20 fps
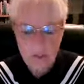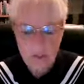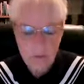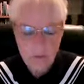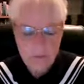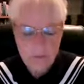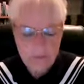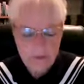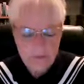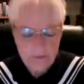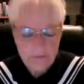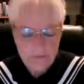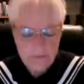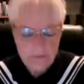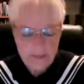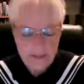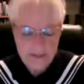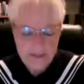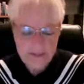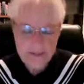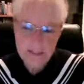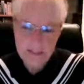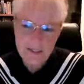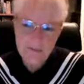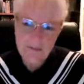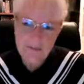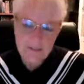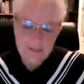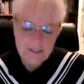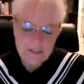we know that they
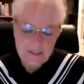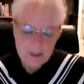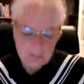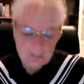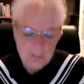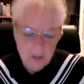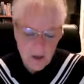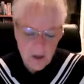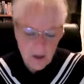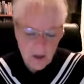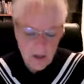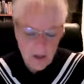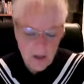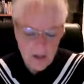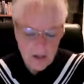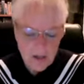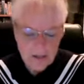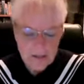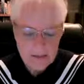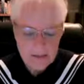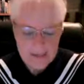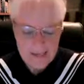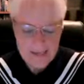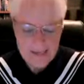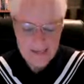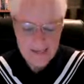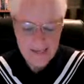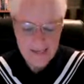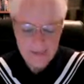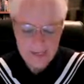deliver a small
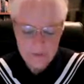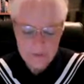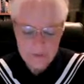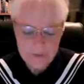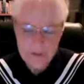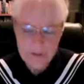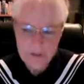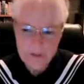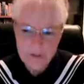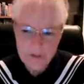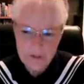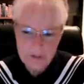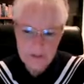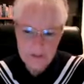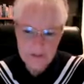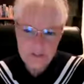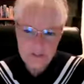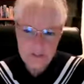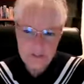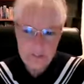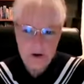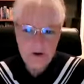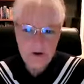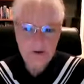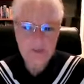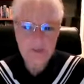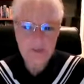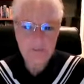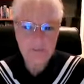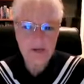electrical current to the part
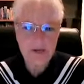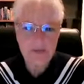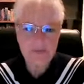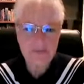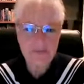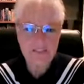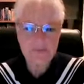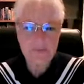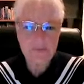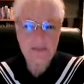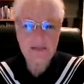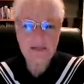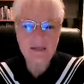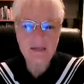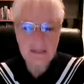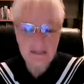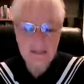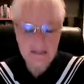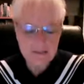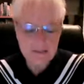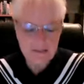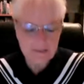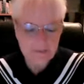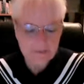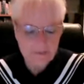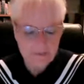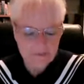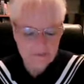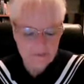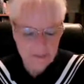of the brain that's been linked
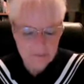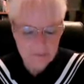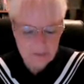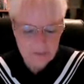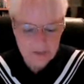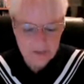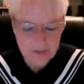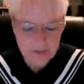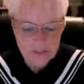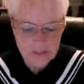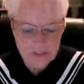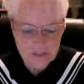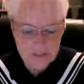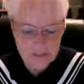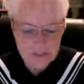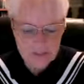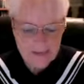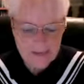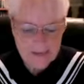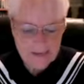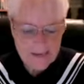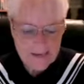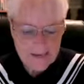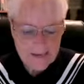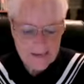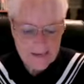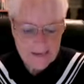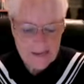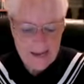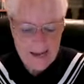with depression.
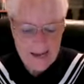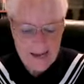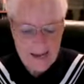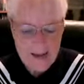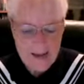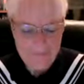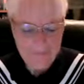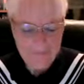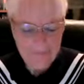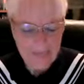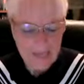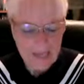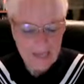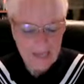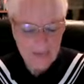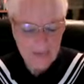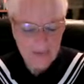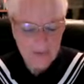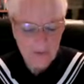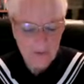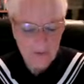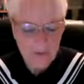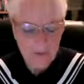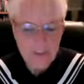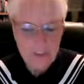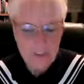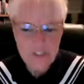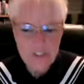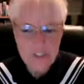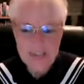And
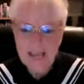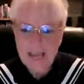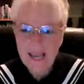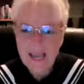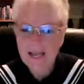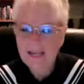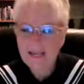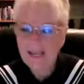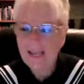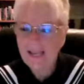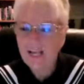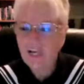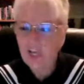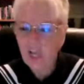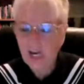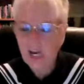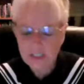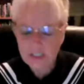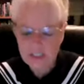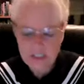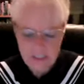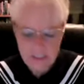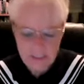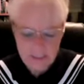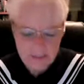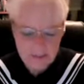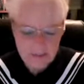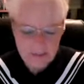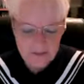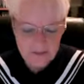we just had a large
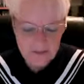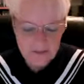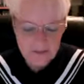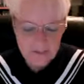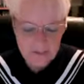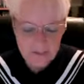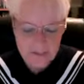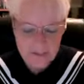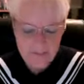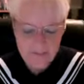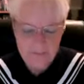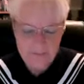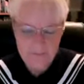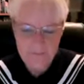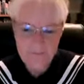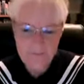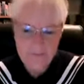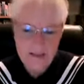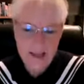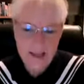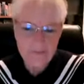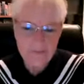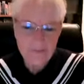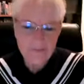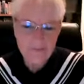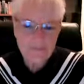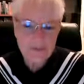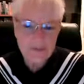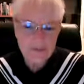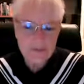clinical study that found
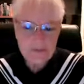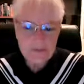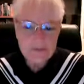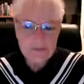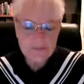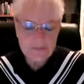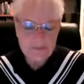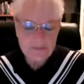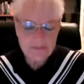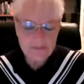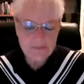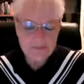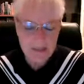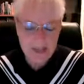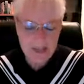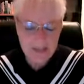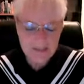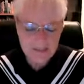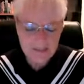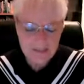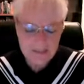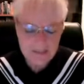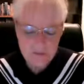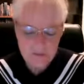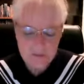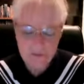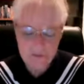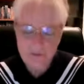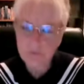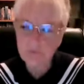that the use of these magnets
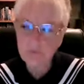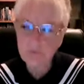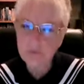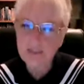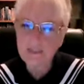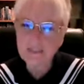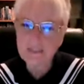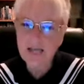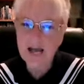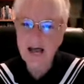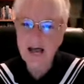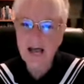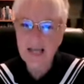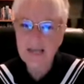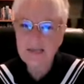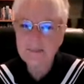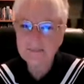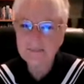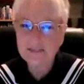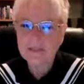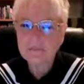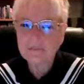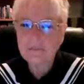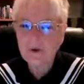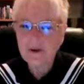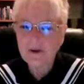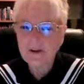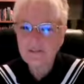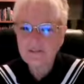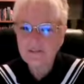was 3 times
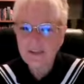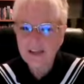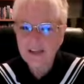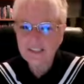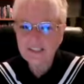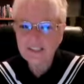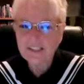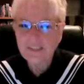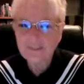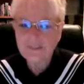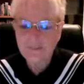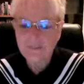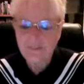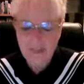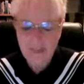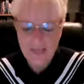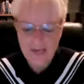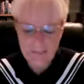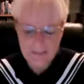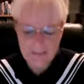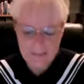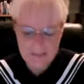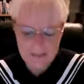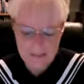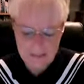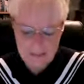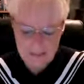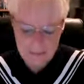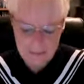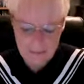more effective than a
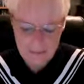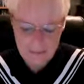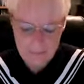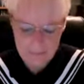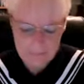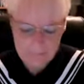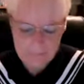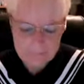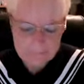placebo.